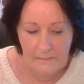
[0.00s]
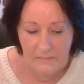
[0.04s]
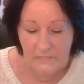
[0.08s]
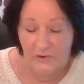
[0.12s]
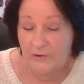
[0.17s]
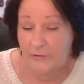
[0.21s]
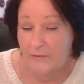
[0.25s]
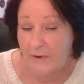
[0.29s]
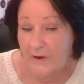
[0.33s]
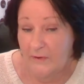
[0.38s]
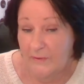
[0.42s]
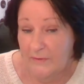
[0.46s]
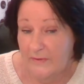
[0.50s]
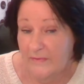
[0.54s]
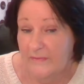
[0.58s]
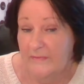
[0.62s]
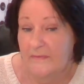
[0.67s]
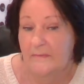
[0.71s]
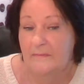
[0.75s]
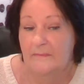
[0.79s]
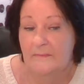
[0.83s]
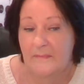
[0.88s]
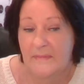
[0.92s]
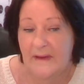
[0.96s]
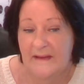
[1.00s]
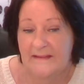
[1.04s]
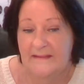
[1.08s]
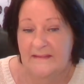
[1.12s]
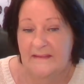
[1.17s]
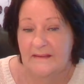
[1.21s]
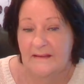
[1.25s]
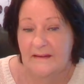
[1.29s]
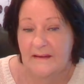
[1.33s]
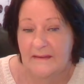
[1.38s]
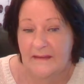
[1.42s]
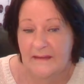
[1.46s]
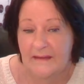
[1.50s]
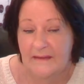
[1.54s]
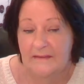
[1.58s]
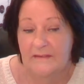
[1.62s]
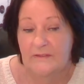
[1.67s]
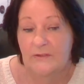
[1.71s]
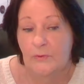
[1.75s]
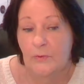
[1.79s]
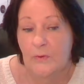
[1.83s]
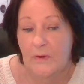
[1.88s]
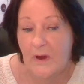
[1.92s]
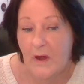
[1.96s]
growth, basically,
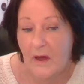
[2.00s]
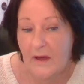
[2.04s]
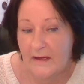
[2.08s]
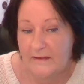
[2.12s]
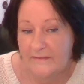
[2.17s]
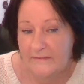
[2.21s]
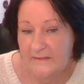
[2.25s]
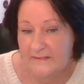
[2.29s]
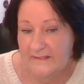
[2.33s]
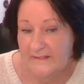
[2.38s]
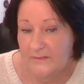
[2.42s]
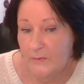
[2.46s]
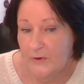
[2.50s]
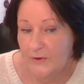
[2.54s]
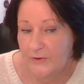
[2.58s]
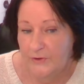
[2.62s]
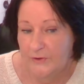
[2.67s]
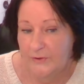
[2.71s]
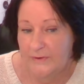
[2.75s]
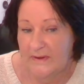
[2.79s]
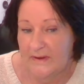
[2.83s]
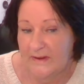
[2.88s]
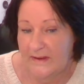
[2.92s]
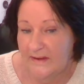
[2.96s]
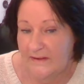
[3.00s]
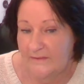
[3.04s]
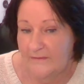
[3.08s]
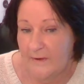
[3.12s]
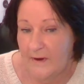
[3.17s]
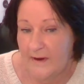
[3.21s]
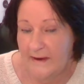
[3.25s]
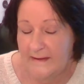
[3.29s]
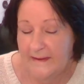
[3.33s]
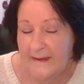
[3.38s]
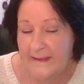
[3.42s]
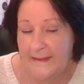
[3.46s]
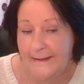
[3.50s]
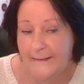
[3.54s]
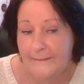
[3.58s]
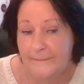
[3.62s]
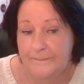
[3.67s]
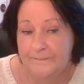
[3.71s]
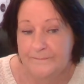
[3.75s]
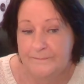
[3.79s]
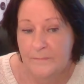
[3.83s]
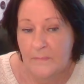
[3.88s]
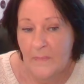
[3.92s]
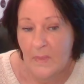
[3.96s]
in your life is what you need right now.
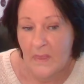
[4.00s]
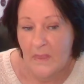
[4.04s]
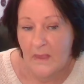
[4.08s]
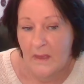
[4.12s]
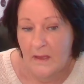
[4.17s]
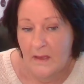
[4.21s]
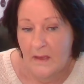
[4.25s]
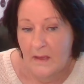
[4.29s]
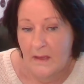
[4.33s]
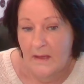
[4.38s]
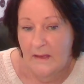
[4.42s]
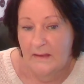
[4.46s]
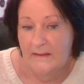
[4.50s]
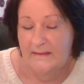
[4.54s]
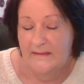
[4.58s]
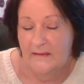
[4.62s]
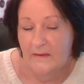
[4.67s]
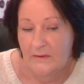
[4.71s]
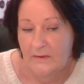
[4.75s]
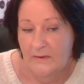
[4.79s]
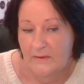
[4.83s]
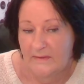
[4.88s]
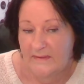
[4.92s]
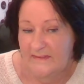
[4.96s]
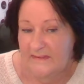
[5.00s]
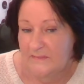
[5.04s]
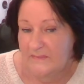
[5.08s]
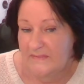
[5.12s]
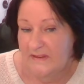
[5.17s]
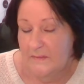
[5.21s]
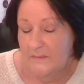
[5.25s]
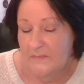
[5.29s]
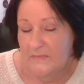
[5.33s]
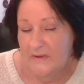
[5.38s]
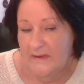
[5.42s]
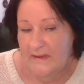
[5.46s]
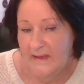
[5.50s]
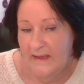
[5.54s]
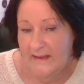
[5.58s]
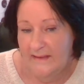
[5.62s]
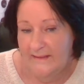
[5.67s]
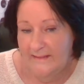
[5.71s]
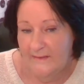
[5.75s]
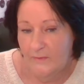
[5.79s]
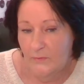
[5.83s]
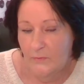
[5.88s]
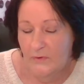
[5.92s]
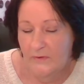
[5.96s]
So September
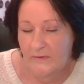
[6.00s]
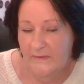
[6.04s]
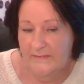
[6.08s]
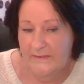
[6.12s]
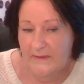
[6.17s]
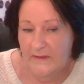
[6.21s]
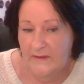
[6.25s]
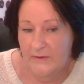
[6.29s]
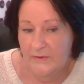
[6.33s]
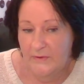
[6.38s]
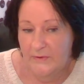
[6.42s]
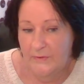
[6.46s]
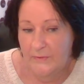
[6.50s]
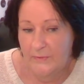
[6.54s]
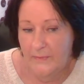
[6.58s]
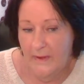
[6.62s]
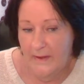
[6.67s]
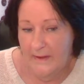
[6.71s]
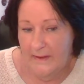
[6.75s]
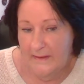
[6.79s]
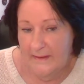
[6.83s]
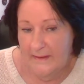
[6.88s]
has also,